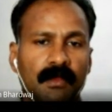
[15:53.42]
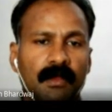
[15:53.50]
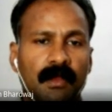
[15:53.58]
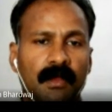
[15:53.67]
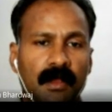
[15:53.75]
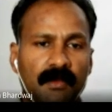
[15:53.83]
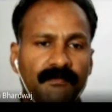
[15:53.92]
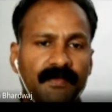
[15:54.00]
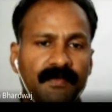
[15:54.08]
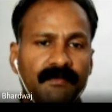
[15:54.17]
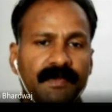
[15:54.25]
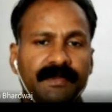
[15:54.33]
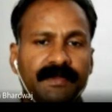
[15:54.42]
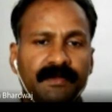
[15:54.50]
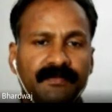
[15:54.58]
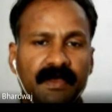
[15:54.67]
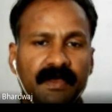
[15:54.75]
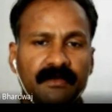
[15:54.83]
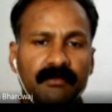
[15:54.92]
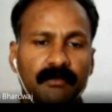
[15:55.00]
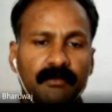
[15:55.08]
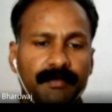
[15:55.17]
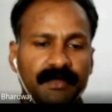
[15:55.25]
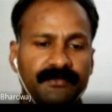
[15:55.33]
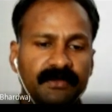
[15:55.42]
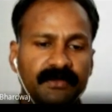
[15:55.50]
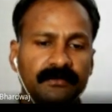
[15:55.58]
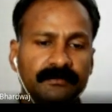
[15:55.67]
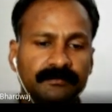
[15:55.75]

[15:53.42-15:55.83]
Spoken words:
Half wave rectifier operation.